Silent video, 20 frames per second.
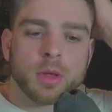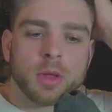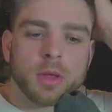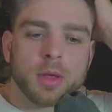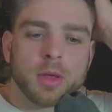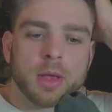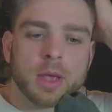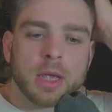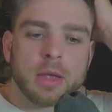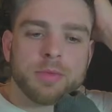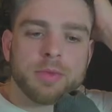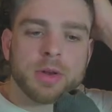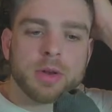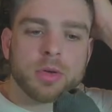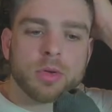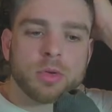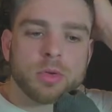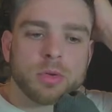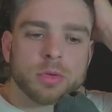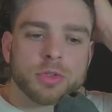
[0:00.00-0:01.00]
Evening,
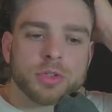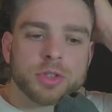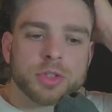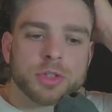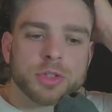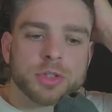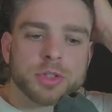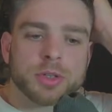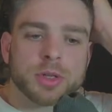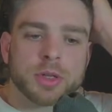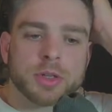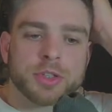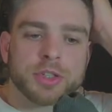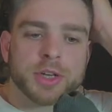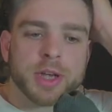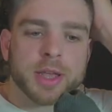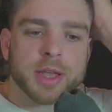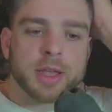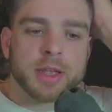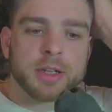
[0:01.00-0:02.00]
all. Just
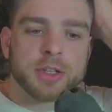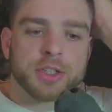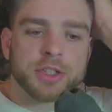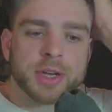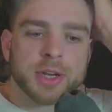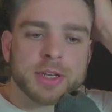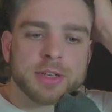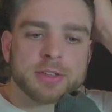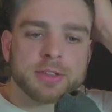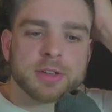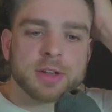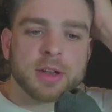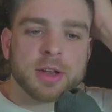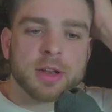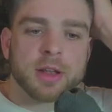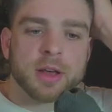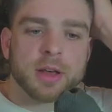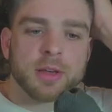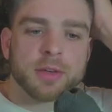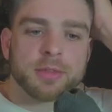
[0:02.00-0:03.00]
checking Jake's still
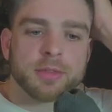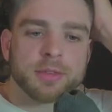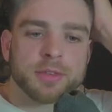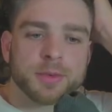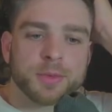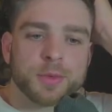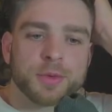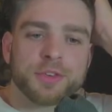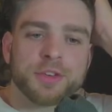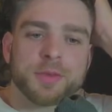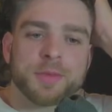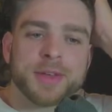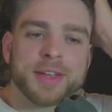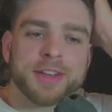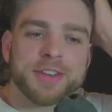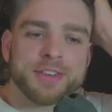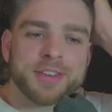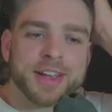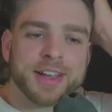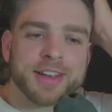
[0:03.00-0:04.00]
alive. What do you
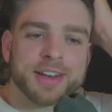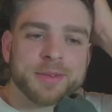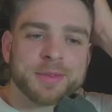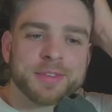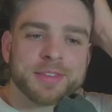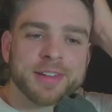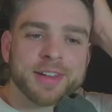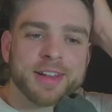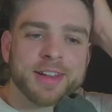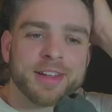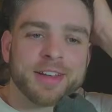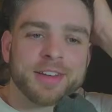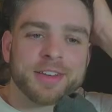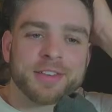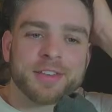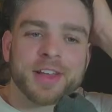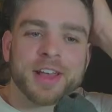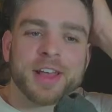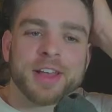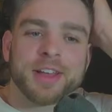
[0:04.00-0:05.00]
mean checking I'm still
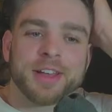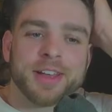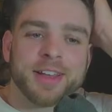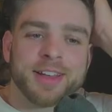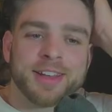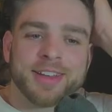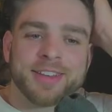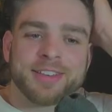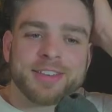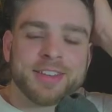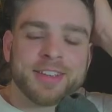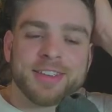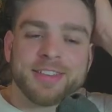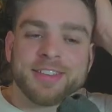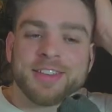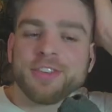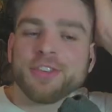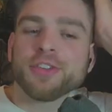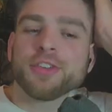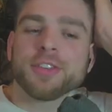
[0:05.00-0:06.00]
alive? Is
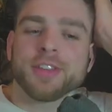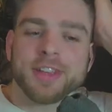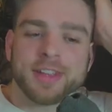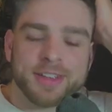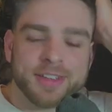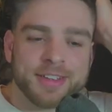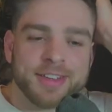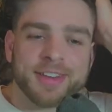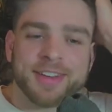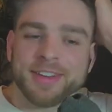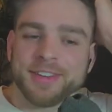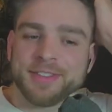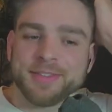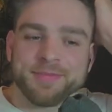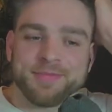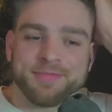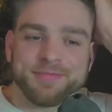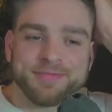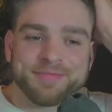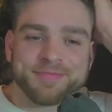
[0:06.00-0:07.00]
it just?
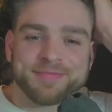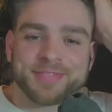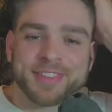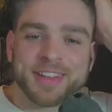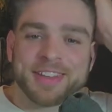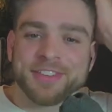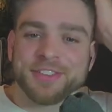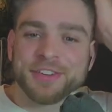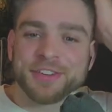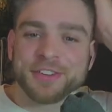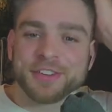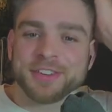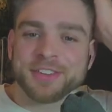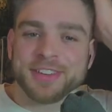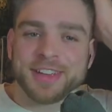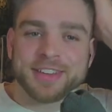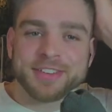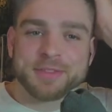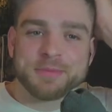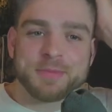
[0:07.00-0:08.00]
It's just because
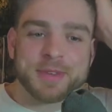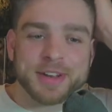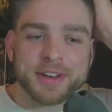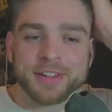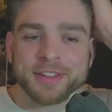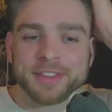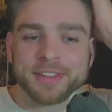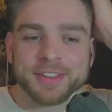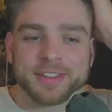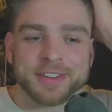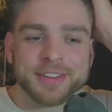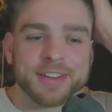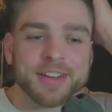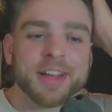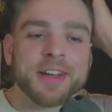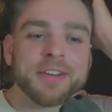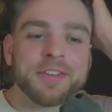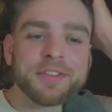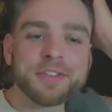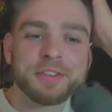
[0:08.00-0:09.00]
he hasn't been on the
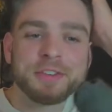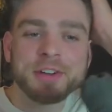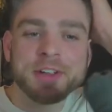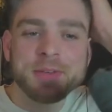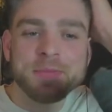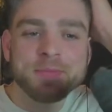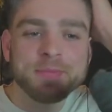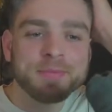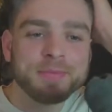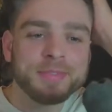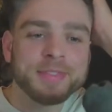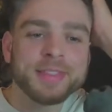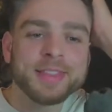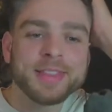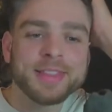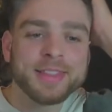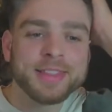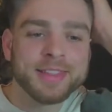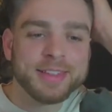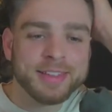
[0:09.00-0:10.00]
live stream
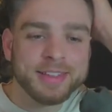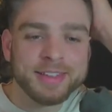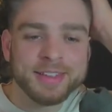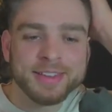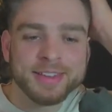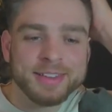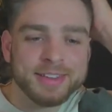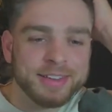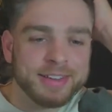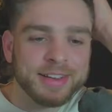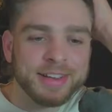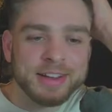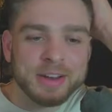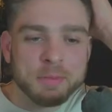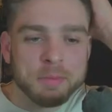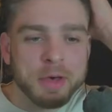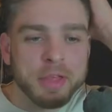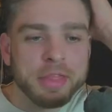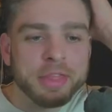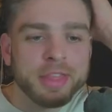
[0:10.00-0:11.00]
in a
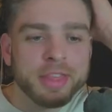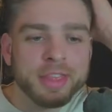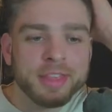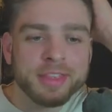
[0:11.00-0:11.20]
month.